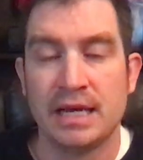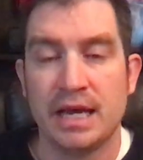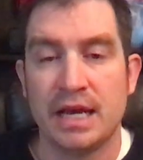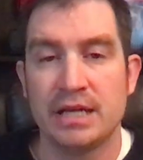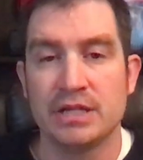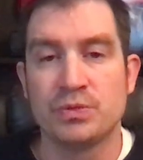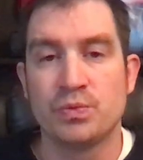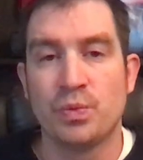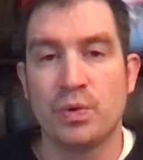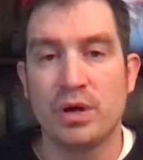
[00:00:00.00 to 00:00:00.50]

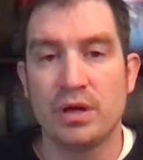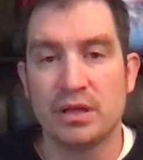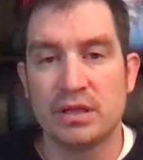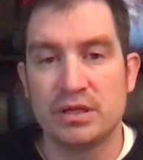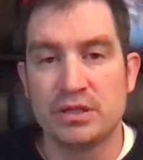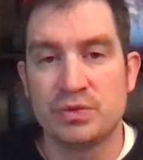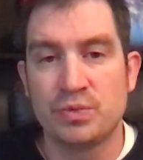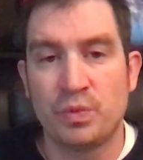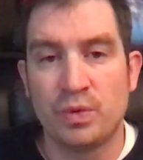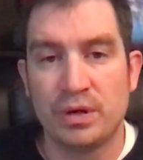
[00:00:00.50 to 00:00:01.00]
as well
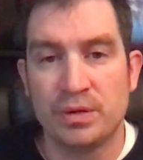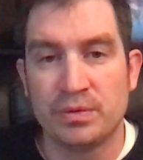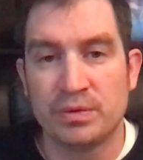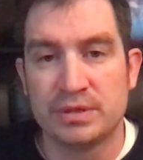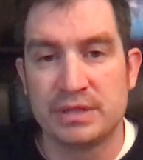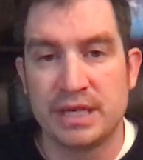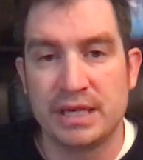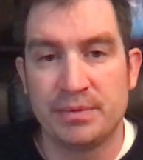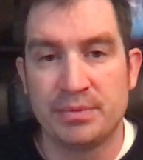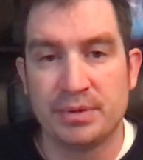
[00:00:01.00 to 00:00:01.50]
as what will
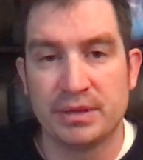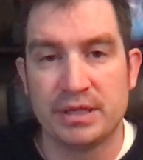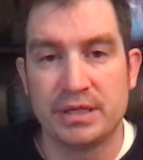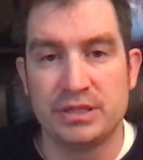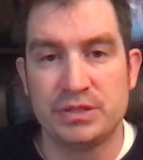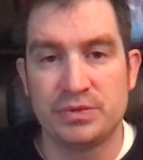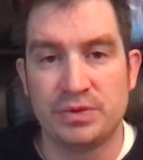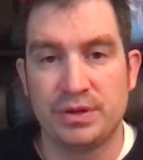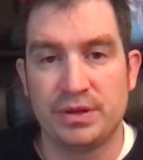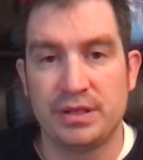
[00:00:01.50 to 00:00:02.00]
take
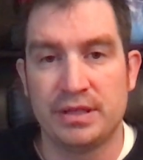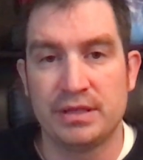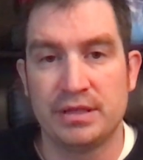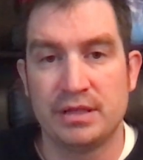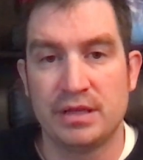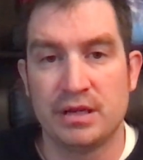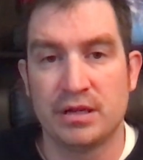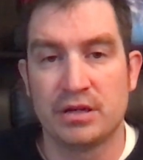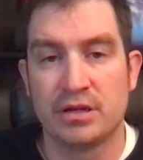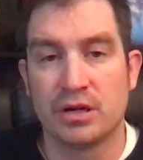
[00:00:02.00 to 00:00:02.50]
place within
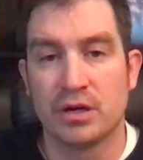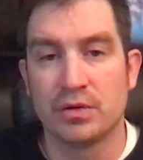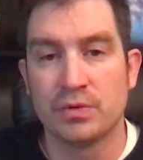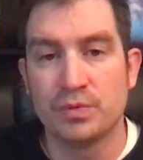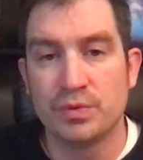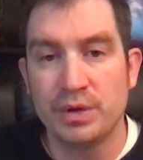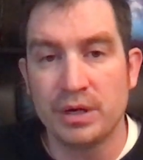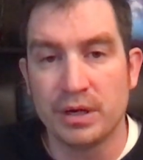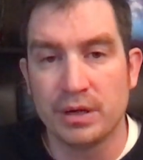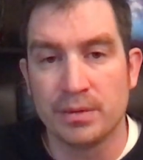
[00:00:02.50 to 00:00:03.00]
their
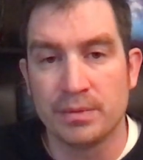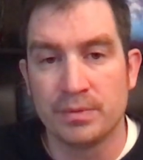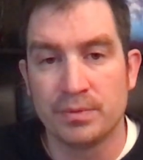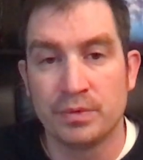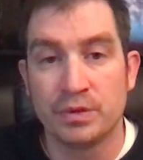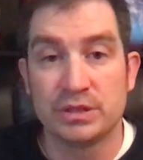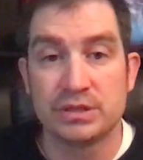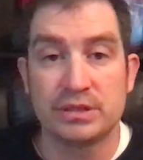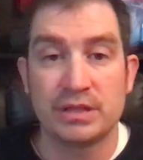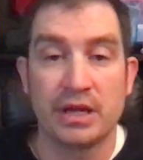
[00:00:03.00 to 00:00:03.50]
career,
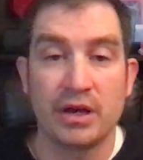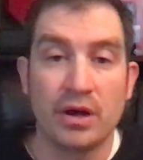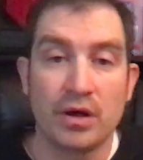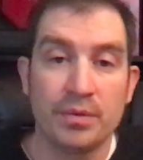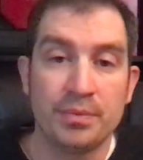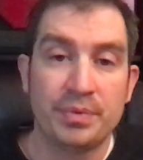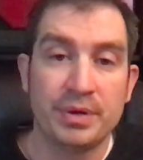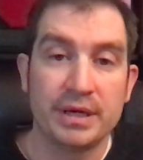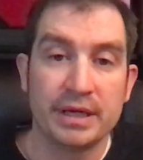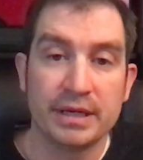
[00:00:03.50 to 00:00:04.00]
which they
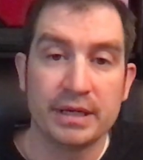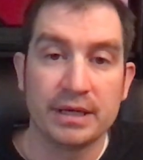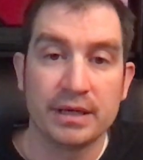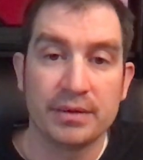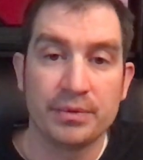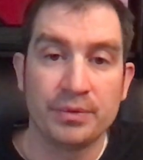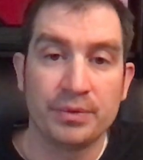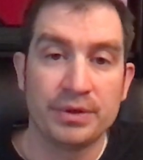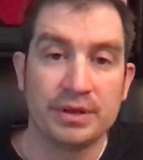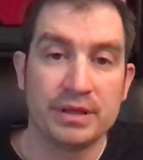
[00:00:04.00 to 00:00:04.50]
all pick
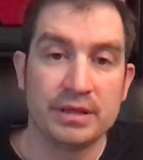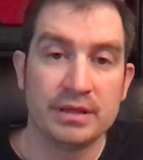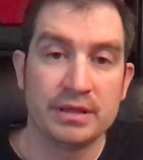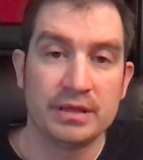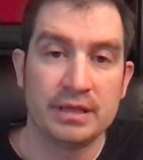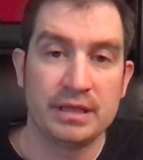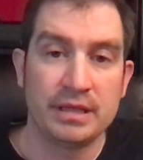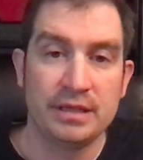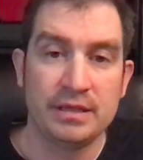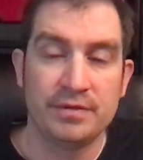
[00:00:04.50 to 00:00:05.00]
within
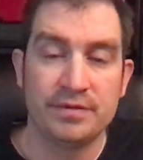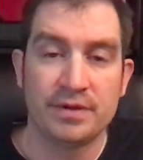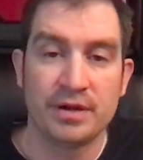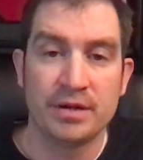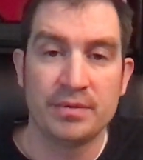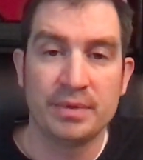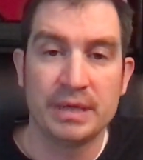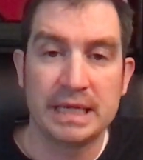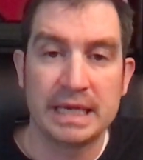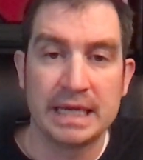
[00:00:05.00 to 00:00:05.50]
the
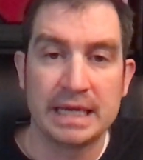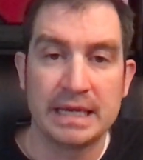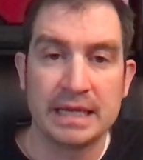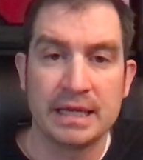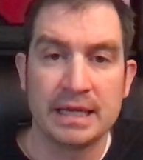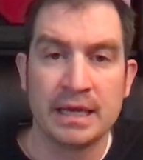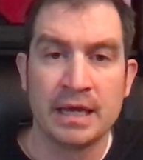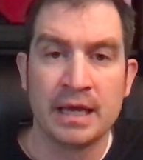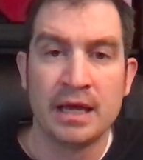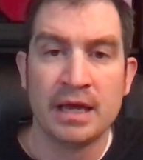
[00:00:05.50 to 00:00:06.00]
very
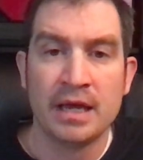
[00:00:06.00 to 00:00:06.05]
beginning